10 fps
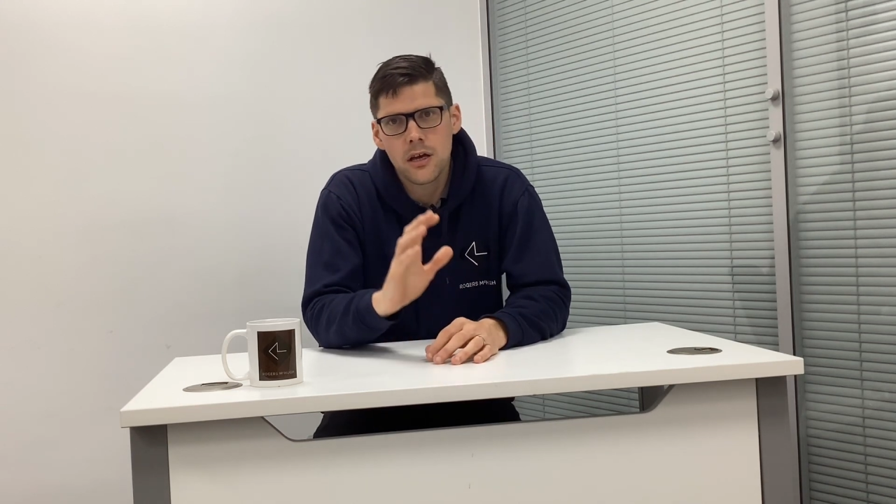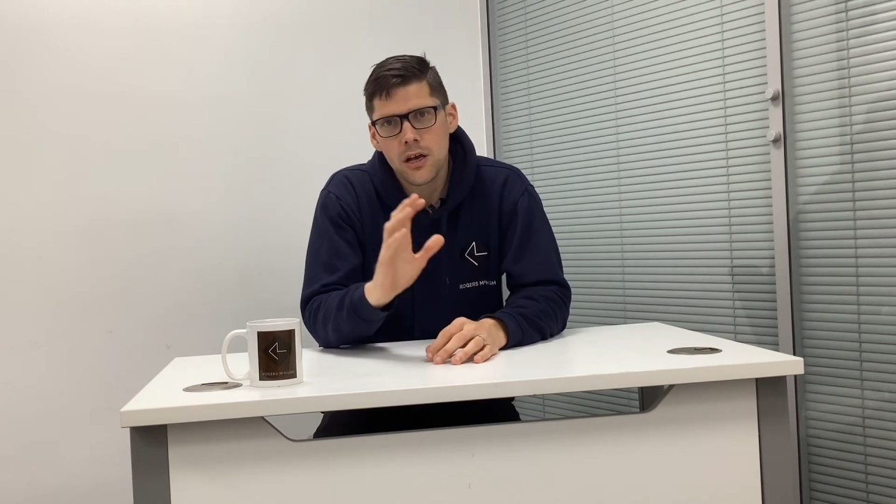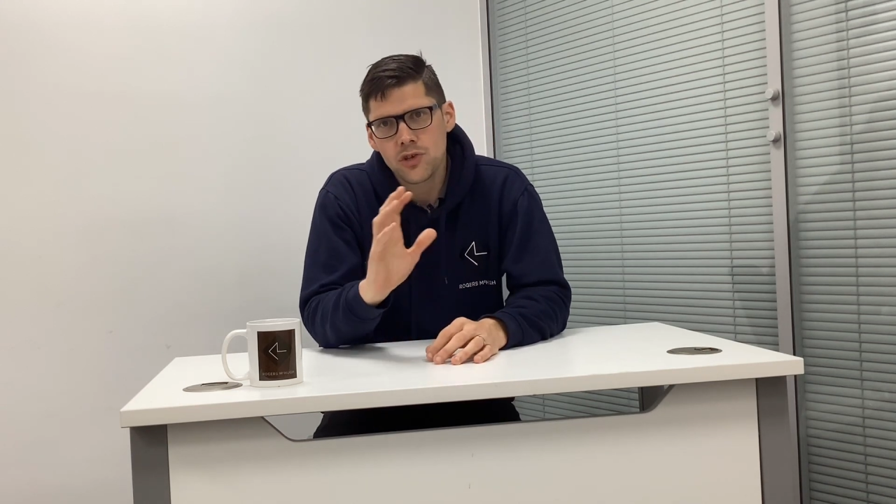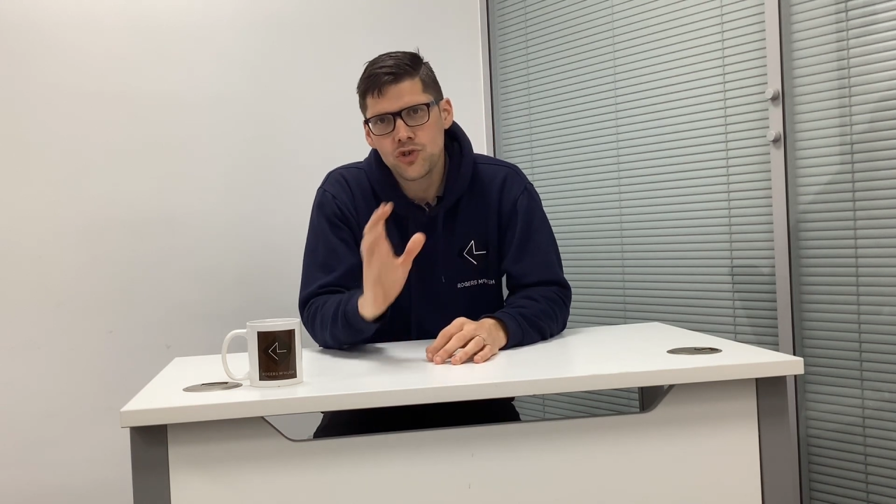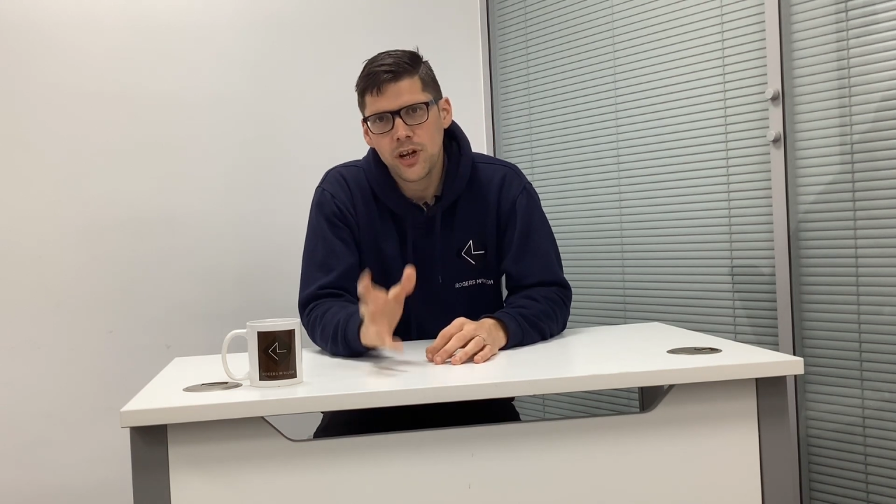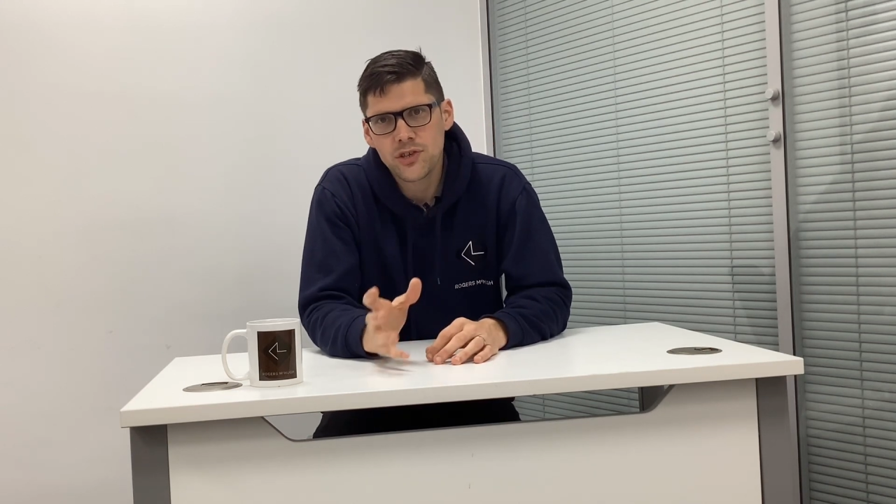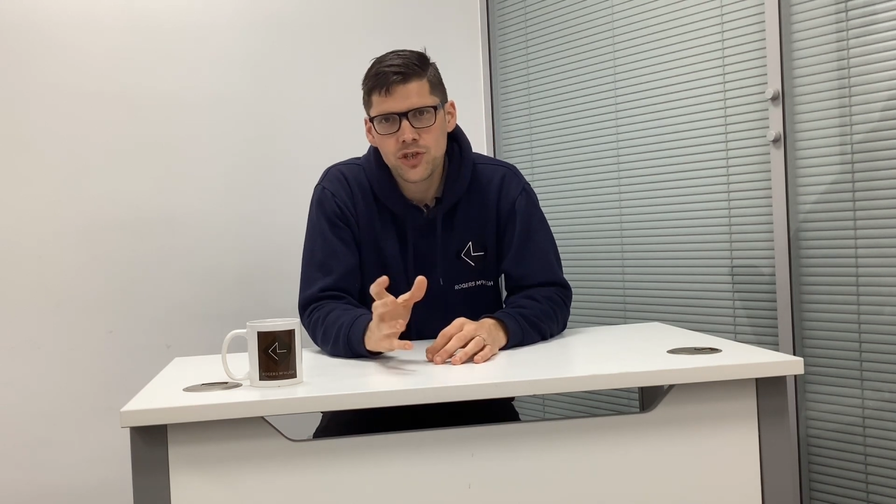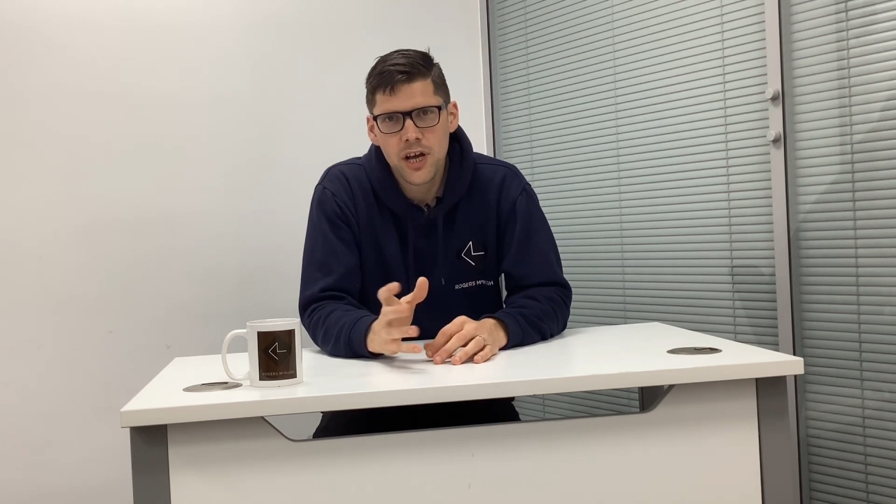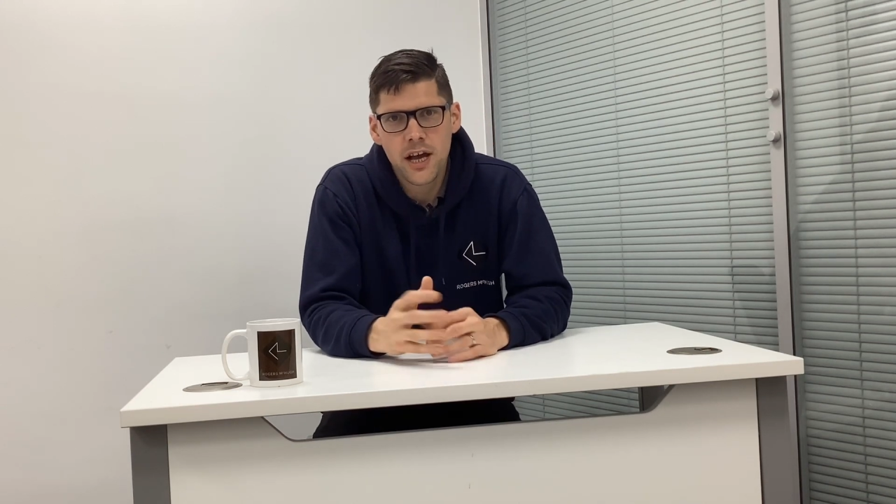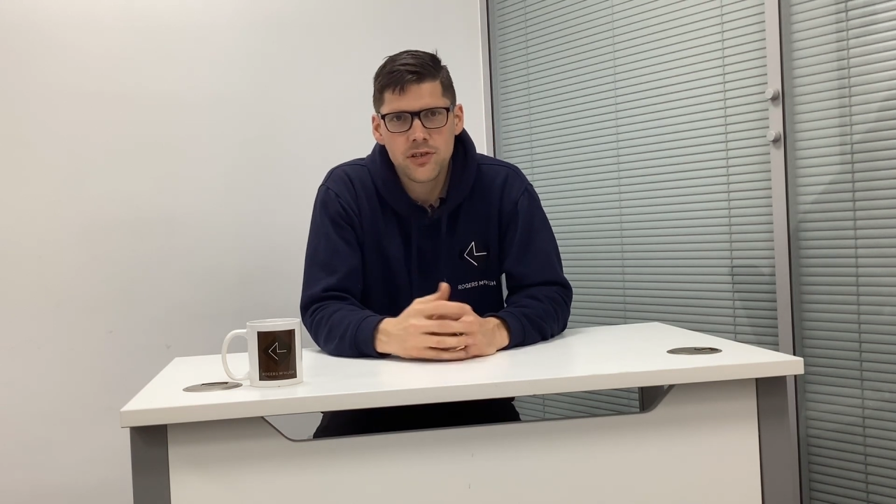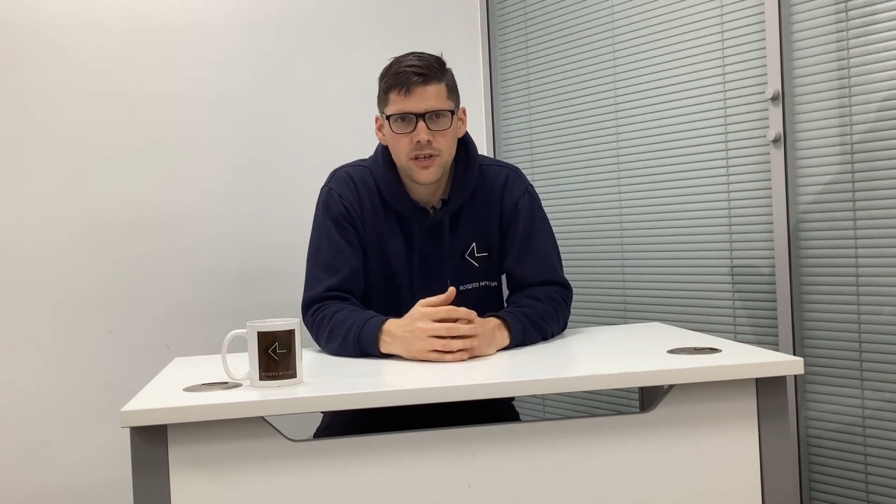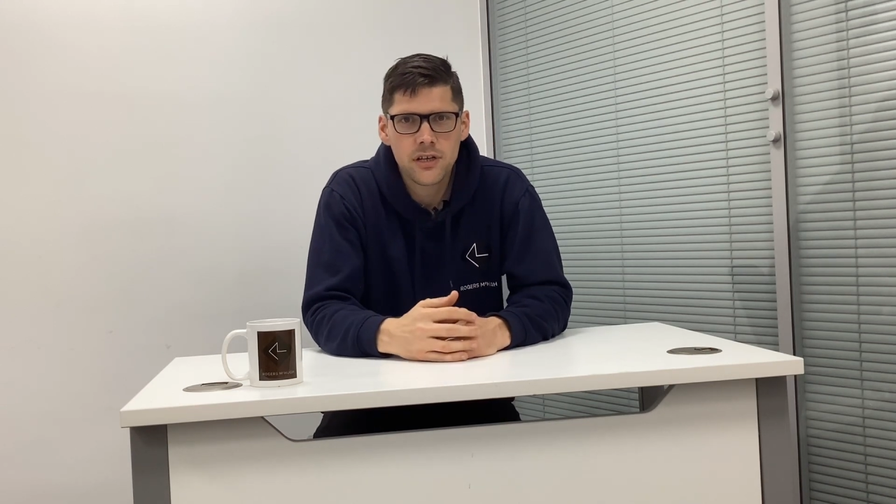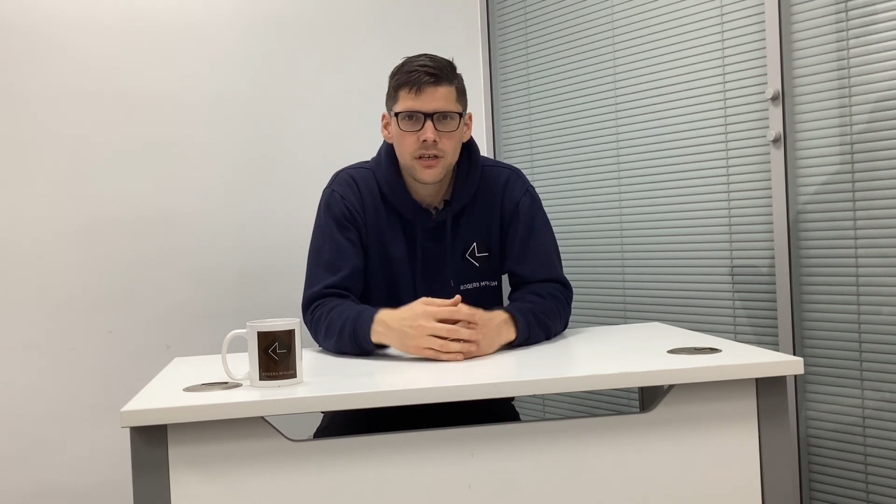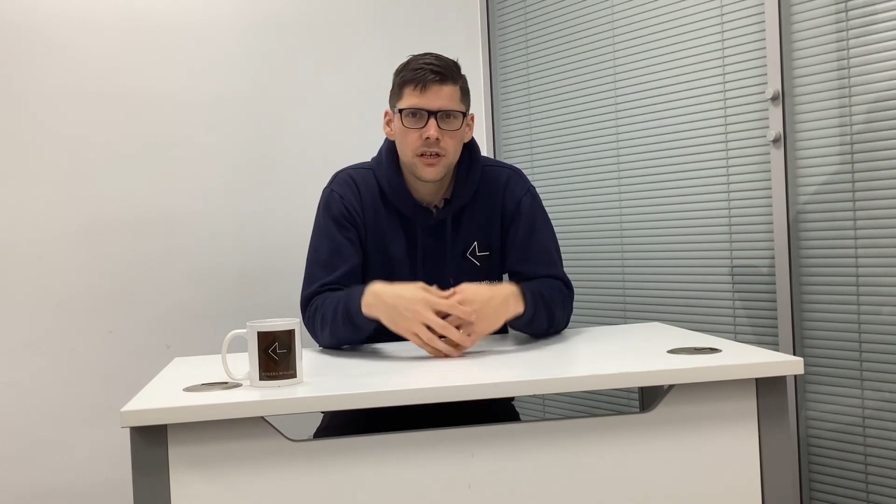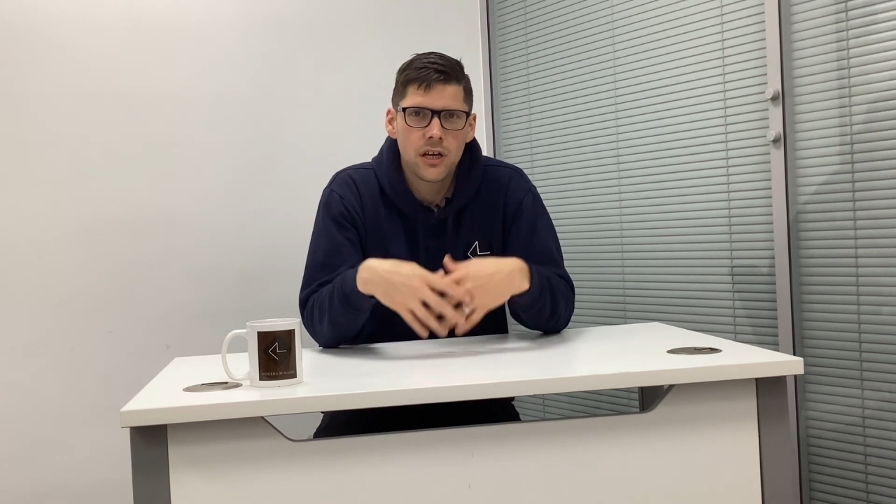strategizing,